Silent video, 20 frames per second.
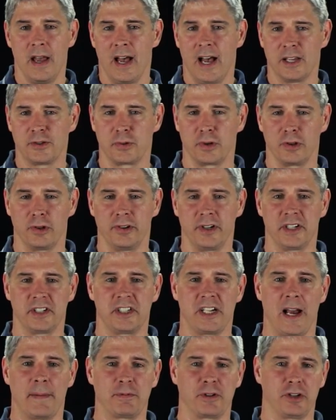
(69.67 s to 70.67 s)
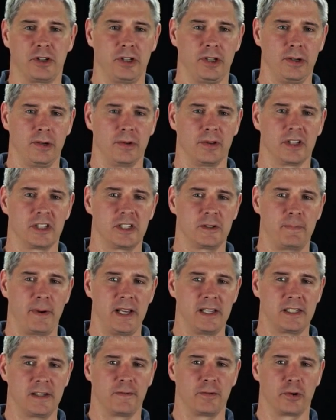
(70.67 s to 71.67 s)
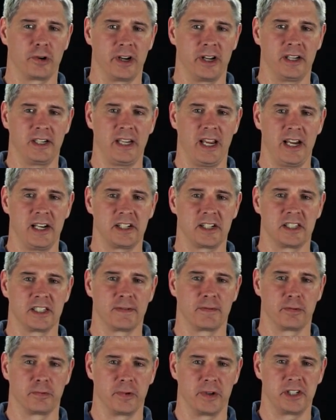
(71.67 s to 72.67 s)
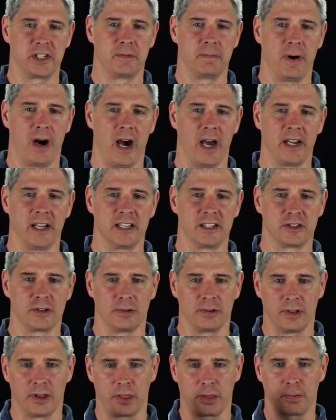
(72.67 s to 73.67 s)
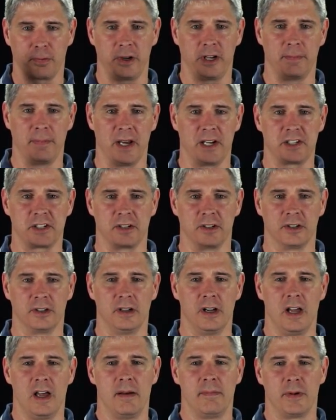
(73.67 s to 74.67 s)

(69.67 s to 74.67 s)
As we learned in Chapter 2, the space of orientations of a rigid body is only three-dimensional,